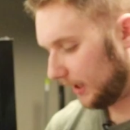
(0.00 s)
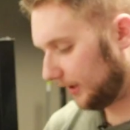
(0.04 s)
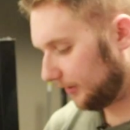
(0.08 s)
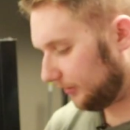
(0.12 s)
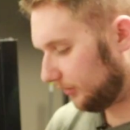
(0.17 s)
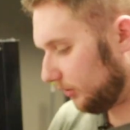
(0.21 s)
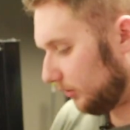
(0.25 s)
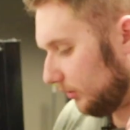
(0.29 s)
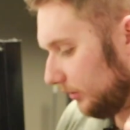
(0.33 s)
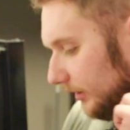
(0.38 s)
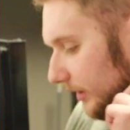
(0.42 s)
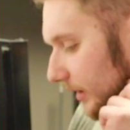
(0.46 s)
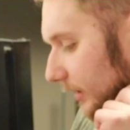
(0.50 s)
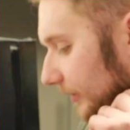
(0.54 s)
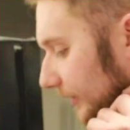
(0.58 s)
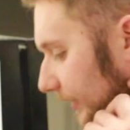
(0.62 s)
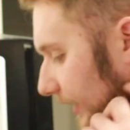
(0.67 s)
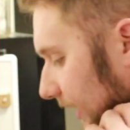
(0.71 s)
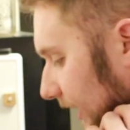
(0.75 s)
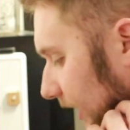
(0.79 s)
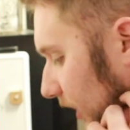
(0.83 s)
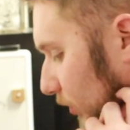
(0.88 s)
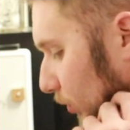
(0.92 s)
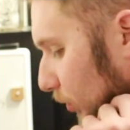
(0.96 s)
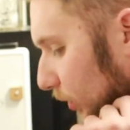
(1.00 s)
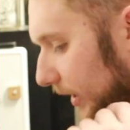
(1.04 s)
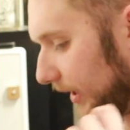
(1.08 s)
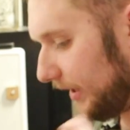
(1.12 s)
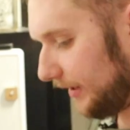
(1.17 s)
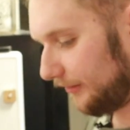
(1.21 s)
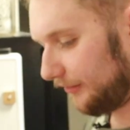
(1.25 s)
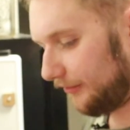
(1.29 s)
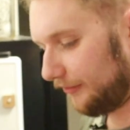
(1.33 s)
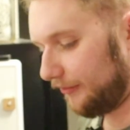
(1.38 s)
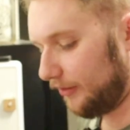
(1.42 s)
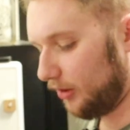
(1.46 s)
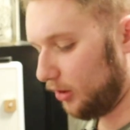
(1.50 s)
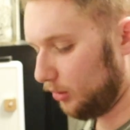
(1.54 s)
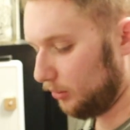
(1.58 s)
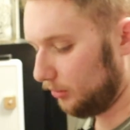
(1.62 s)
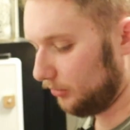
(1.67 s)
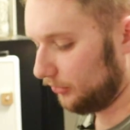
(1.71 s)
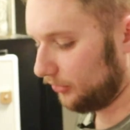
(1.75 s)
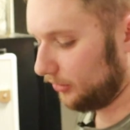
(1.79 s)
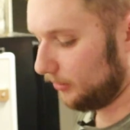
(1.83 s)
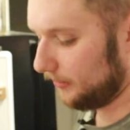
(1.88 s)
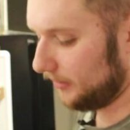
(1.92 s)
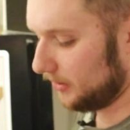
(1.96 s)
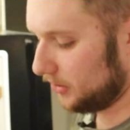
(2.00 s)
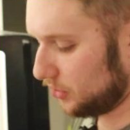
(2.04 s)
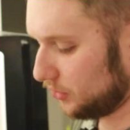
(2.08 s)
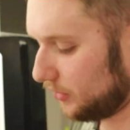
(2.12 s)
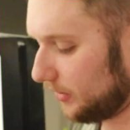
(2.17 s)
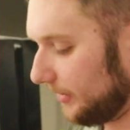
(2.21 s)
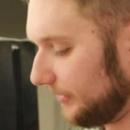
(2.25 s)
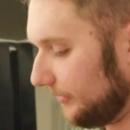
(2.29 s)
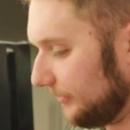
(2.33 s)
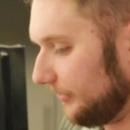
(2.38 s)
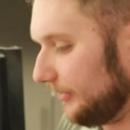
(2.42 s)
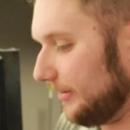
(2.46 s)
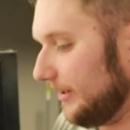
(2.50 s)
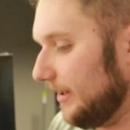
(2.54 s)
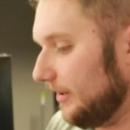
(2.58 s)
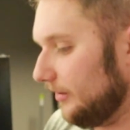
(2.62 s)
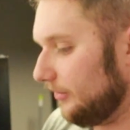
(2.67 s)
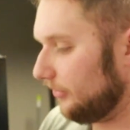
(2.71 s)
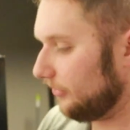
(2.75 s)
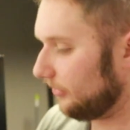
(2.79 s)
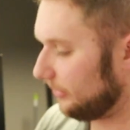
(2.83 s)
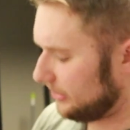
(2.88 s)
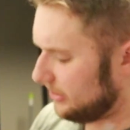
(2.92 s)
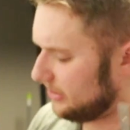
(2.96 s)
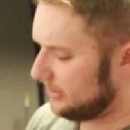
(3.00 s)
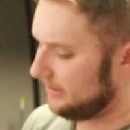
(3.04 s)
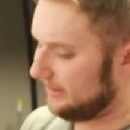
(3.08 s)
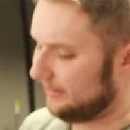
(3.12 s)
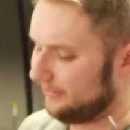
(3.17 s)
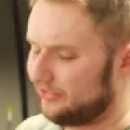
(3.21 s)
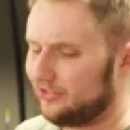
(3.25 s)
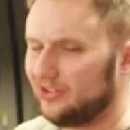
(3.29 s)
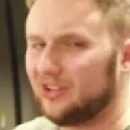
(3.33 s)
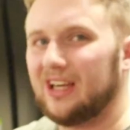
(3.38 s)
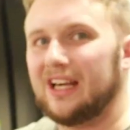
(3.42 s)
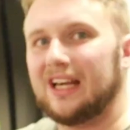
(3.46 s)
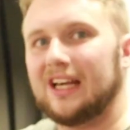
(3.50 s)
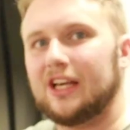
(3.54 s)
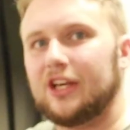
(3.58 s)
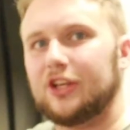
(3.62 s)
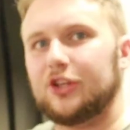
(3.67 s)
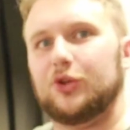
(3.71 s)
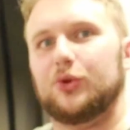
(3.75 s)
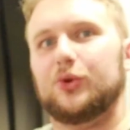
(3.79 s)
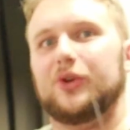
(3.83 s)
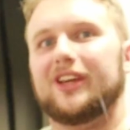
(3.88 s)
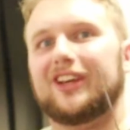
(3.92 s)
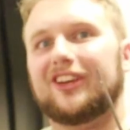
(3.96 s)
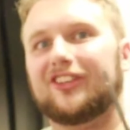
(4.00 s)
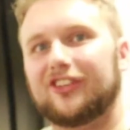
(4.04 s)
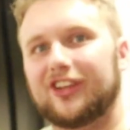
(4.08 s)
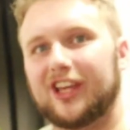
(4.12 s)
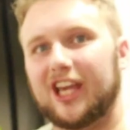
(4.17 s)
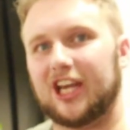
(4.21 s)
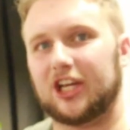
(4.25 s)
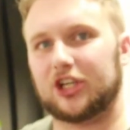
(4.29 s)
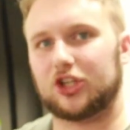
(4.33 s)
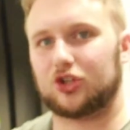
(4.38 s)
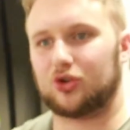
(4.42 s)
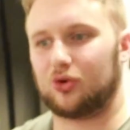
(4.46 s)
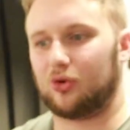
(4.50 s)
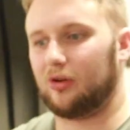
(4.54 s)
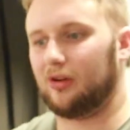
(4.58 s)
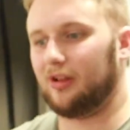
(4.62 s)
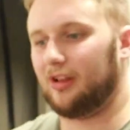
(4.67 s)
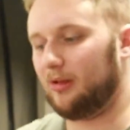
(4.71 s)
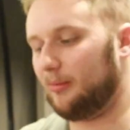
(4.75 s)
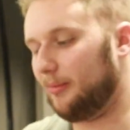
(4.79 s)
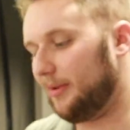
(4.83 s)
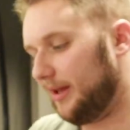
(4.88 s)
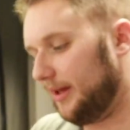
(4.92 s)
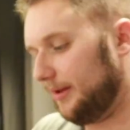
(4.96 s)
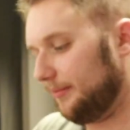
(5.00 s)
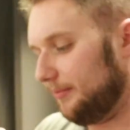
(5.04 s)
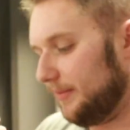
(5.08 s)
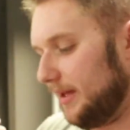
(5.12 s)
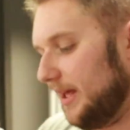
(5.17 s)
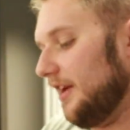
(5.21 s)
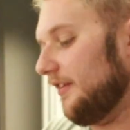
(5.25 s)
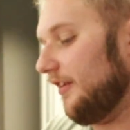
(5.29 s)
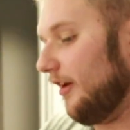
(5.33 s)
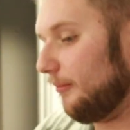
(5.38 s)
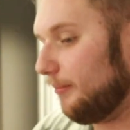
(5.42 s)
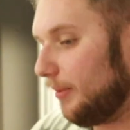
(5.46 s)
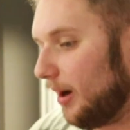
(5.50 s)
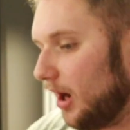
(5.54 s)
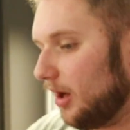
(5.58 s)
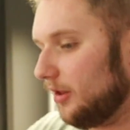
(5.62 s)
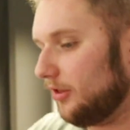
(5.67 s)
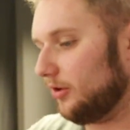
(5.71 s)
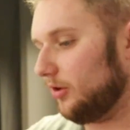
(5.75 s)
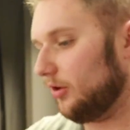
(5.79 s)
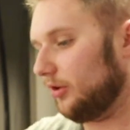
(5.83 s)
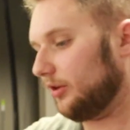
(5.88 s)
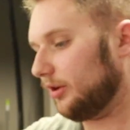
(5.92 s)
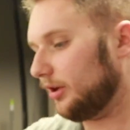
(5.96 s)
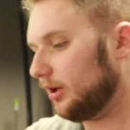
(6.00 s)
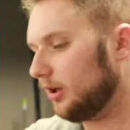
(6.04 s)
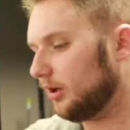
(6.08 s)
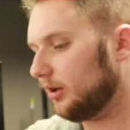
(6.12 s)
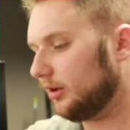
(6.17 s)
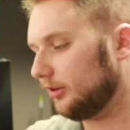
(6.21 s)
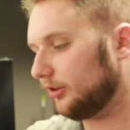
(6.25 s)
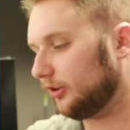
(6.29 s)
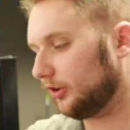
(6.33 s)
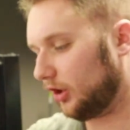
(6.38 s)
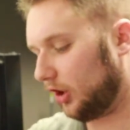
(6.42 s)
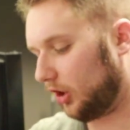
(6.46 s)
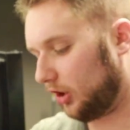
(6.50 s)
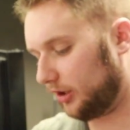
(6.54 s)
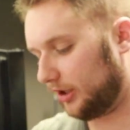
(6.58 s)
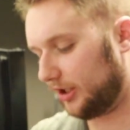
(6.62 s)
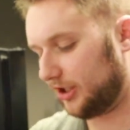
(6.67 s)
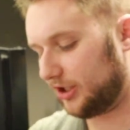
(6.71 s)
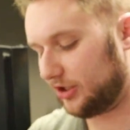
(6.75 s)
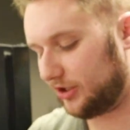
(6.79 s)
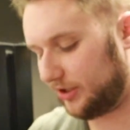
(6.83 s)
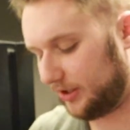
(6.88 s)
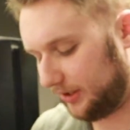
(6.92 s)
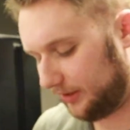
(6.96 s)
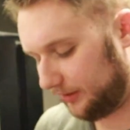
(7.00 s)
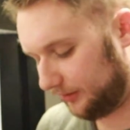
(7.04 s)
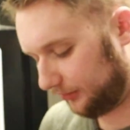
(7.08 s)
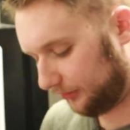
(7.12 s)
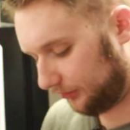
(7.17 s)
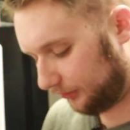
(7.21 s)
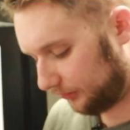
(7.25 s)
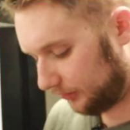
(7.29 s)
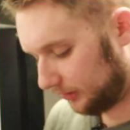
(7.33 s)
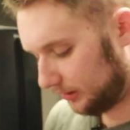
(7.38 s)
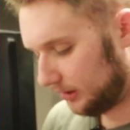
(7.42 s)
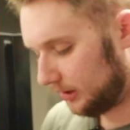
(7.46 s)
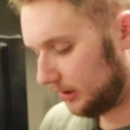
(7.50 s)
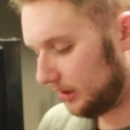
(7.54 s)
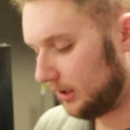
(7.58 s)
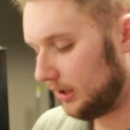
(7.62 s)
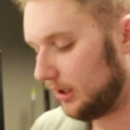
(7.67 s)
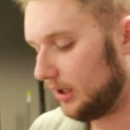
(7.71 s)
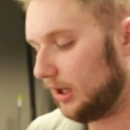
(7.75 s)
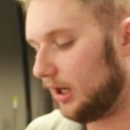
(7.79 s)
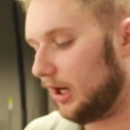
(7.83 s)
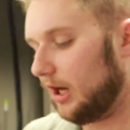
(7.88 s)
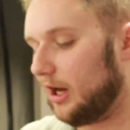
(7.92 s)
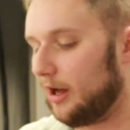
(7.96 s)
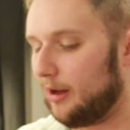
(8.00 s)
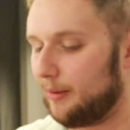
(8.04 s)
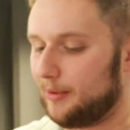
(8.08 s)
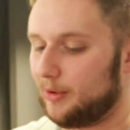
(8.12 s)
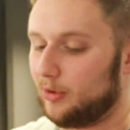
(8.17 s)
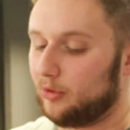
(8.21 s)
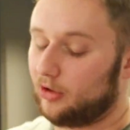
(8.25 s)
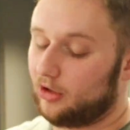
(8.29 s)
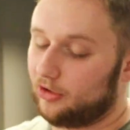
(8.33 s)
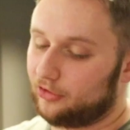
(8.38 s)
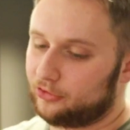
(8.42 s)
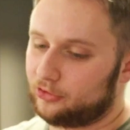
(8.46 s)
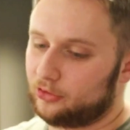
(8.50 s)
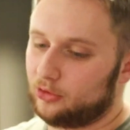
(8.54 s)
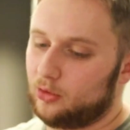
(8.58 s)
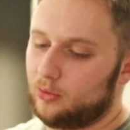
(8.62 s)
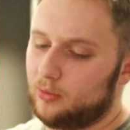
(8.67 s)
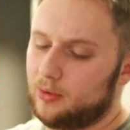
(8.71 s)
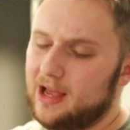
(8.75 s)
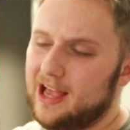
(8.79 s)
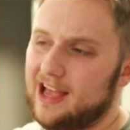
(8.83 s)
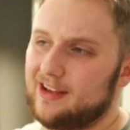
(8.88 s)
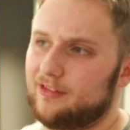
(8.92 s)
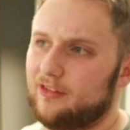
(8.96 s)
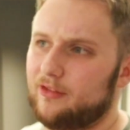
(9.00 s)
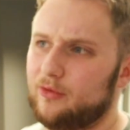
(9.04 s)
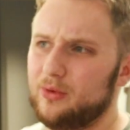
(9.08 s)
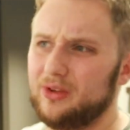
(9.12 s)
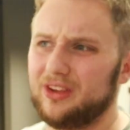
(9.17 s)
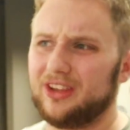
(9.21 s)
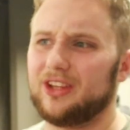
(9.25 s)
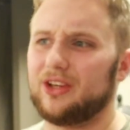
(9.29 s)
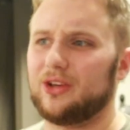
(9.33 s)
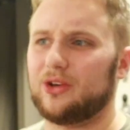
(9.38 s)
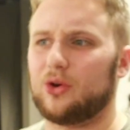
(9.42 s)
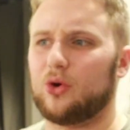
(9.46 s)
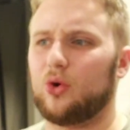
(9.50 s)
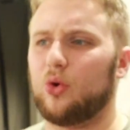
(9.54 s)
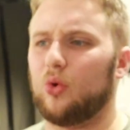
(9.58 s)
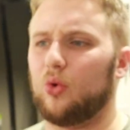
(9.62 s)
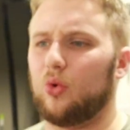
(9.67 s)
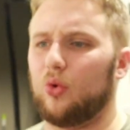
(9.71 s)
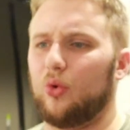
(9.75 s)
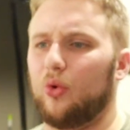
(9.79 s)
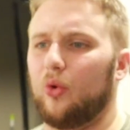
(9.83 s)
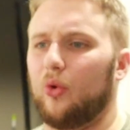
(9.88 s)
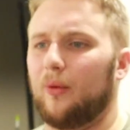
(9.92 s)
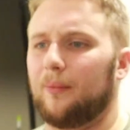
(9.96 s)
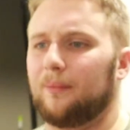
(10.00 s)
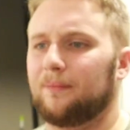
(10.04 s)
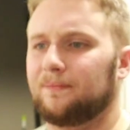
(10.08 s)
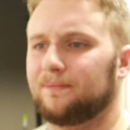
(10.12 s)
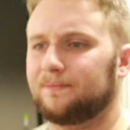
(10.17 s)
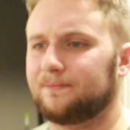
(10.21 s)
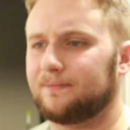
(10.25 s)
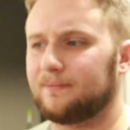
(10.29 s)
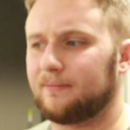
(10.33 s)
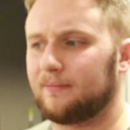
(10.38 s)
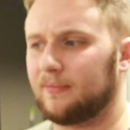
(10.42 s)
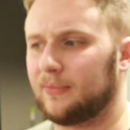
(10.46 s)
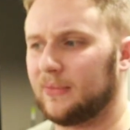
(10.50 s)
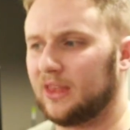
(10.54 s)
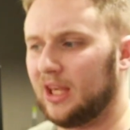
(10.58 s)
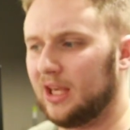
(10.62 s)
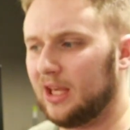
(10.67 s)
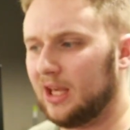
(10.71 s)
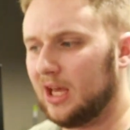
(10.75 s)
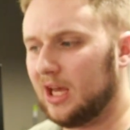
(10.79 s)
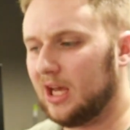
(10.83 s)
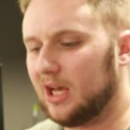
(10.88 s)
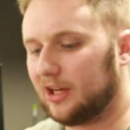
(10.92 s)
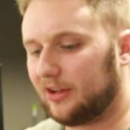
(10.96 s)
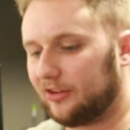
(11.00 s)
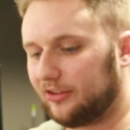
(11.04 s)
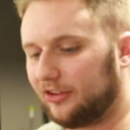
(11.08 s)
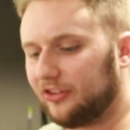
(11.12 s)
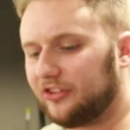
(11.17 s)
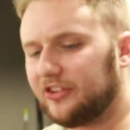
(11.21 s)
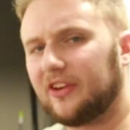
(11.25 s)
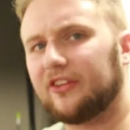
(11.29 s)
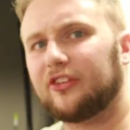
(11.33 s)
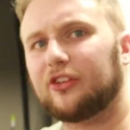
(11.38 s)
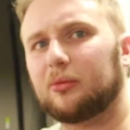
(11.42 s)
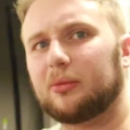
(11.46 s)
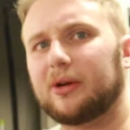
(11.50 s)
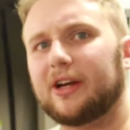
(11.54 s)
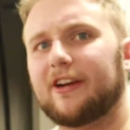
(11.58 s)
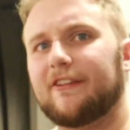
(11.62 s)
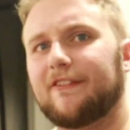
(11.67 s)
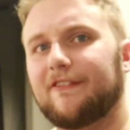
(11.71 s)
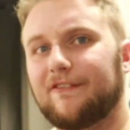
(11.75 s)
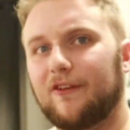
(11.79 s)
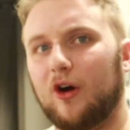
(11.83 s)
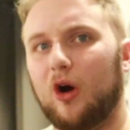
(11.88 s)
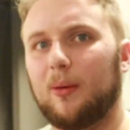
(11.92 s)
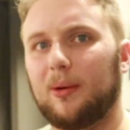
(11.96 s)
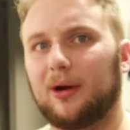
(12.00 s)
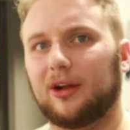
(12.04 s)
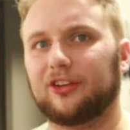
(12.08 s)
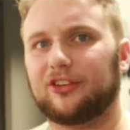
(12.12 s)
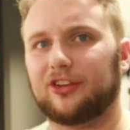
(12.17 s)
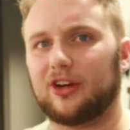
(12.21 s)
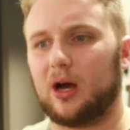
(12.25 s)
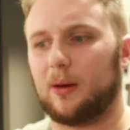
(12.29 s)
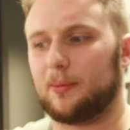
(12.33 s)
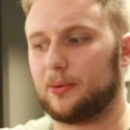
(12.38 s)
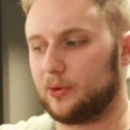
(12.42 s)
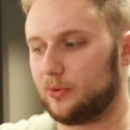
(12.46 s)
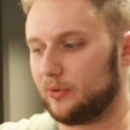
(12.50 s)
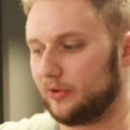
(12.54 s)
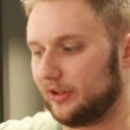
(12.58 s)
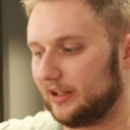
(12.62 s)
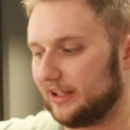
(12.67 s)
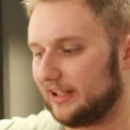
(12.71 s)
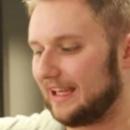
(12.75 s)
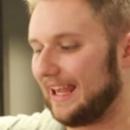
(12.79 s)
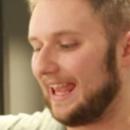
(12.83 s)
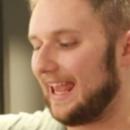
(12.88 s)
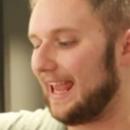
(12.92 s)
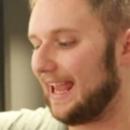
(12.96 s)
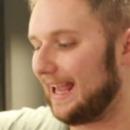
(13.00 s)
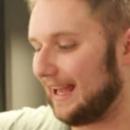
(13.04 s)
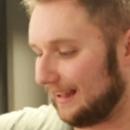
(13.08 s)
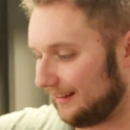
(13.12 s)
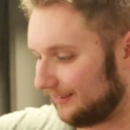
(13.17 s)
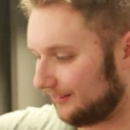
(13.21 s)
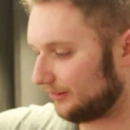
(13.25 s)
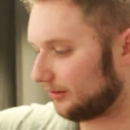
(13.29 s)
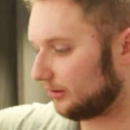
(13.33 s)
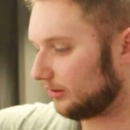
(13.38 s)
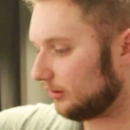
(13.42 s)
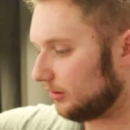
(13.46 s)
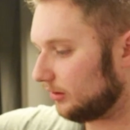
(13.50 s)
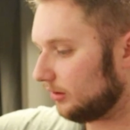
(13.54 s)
I do love egg white foams on my drinks. It adds such a nice, unique texture element, and if I bothered to garnish these, it would also have a really cool, because once you have some kind of foam on top, you really can't,